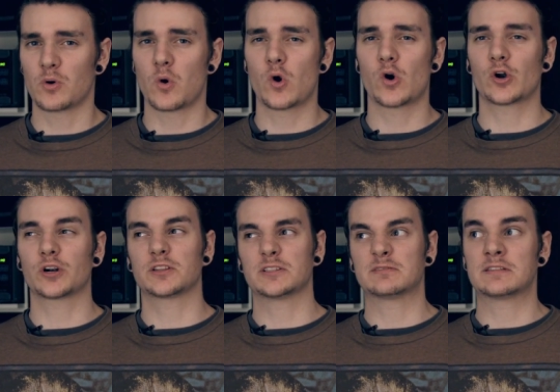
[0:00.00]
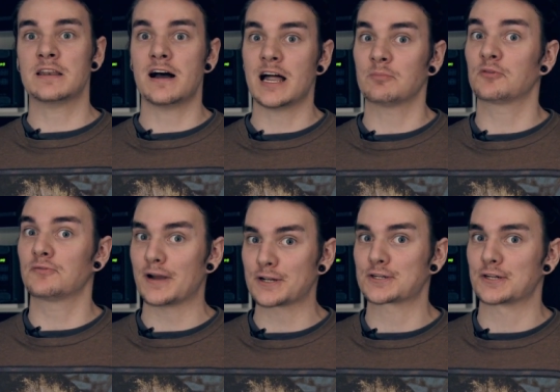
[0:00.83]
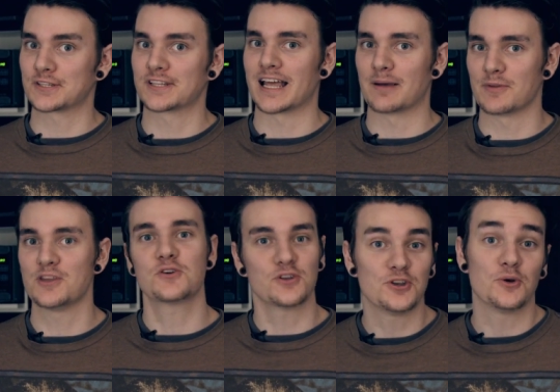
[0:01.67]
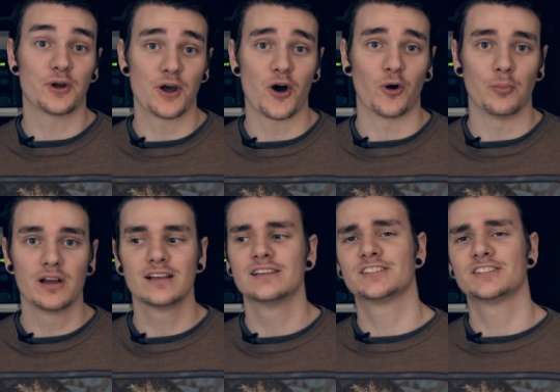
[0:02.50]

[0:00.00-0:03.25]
or the non-professional setup that you can do at home.